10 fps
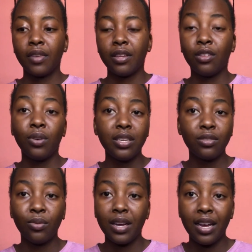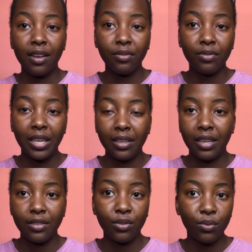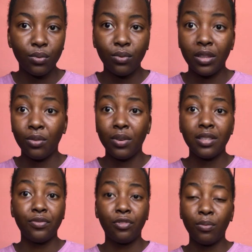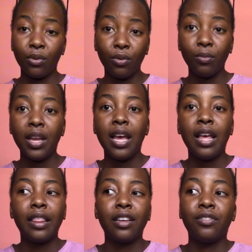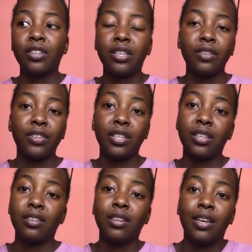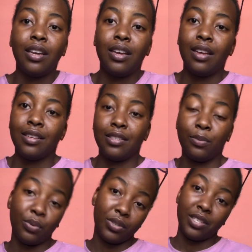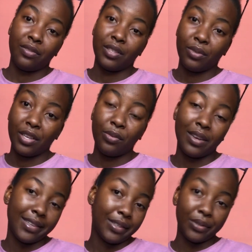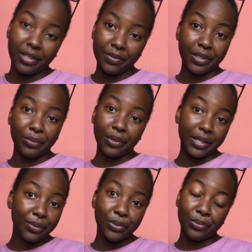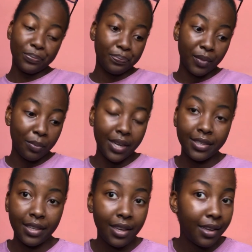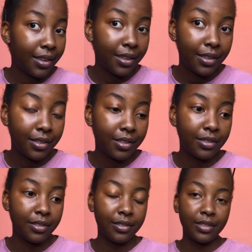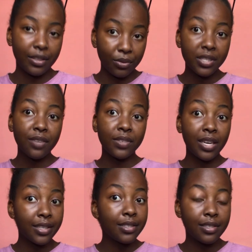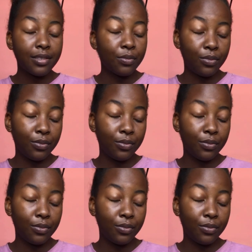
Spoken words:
The ones who I have like at school and the ones from home, they are very, very supportive. So thank you guys. I couldn't have done it without you. But hey, I couldn't have done it.